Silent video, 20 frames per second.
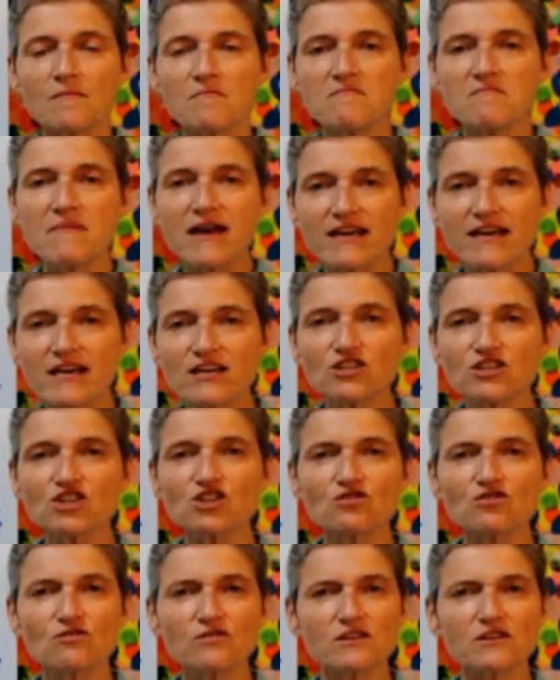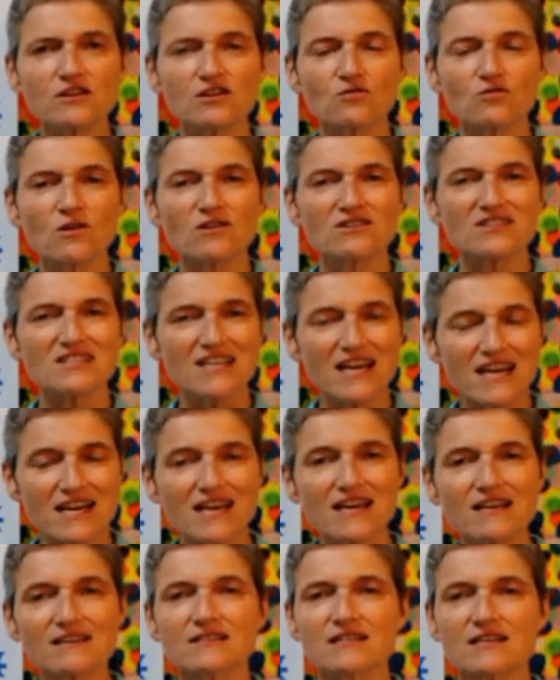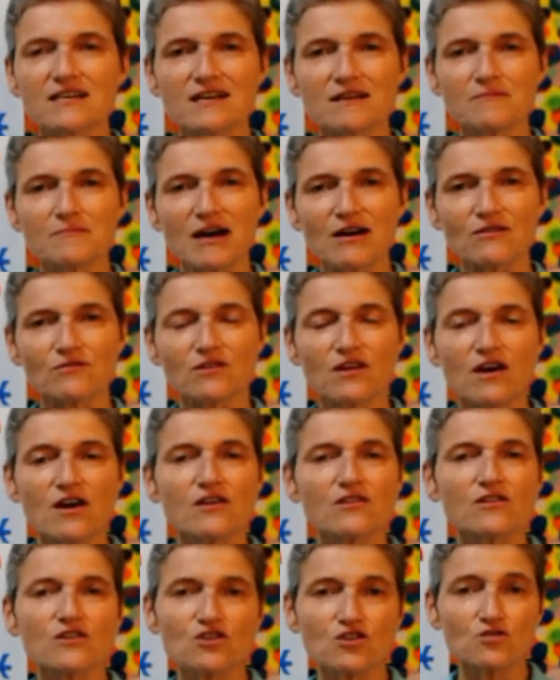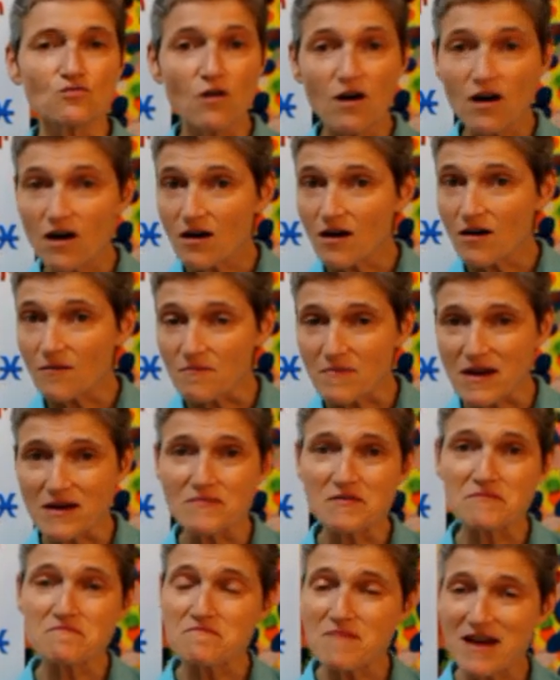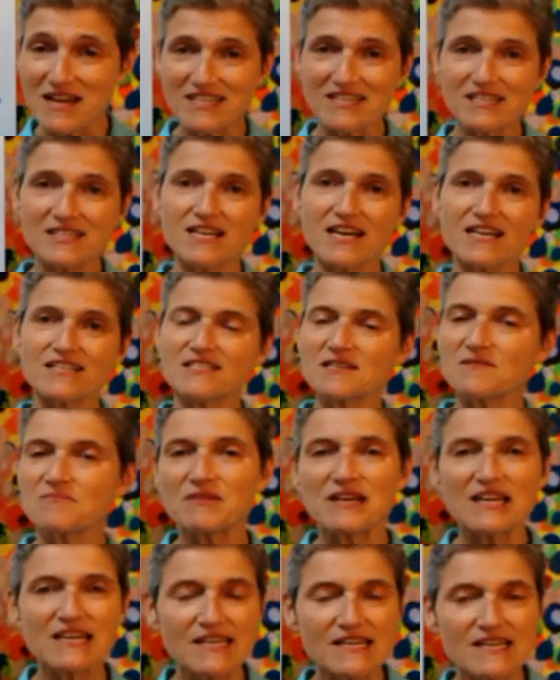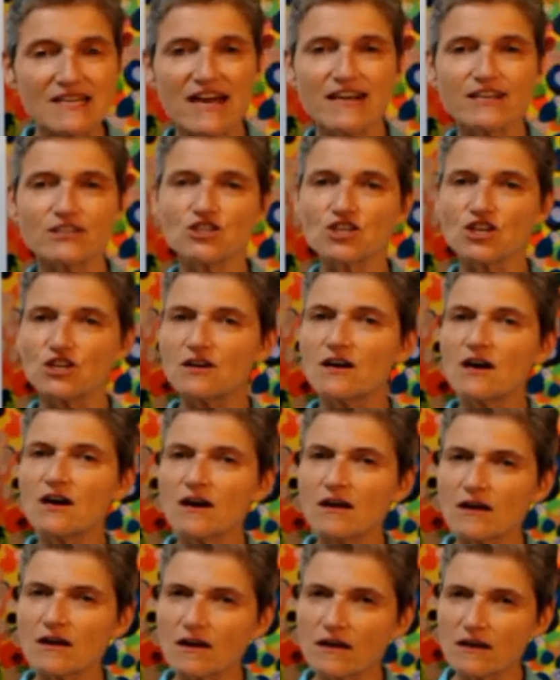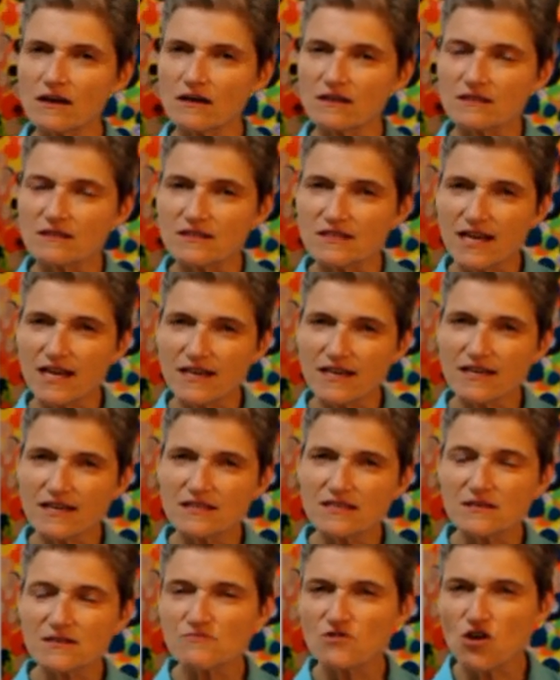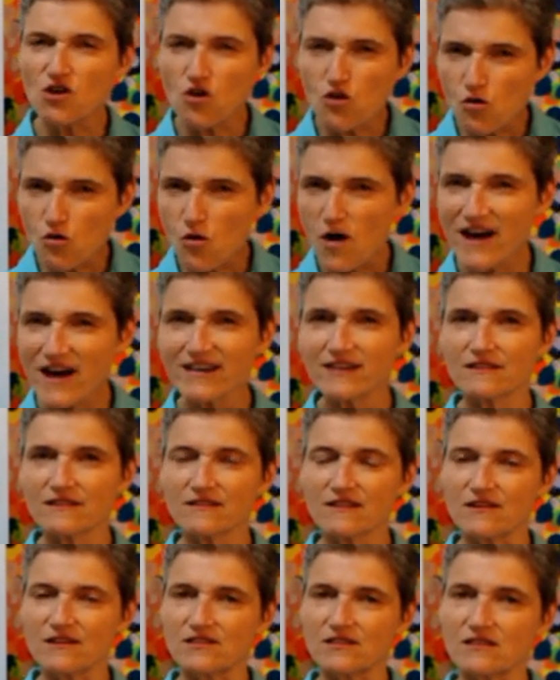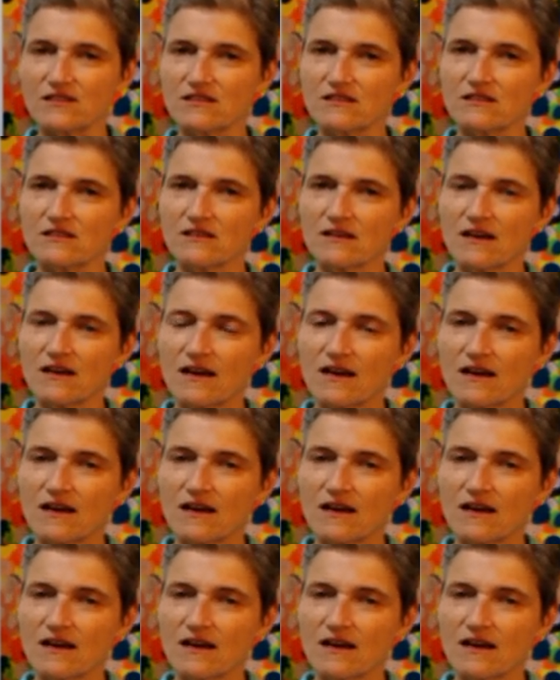making sure that you are taking time out, that you are maybe meditating, being in nature, taking some quietness,